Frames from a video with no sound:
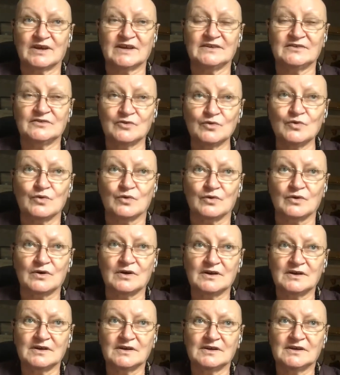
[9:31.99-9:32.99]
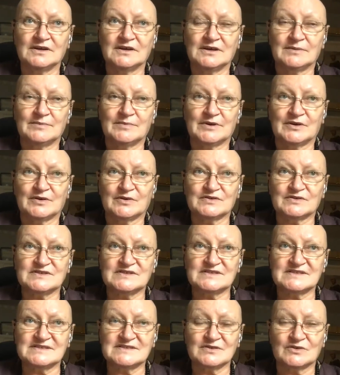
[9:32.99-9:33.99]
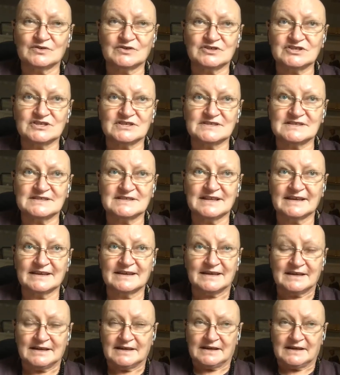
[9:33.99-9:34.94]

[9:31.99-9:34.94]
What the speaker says: can do, because it's not just like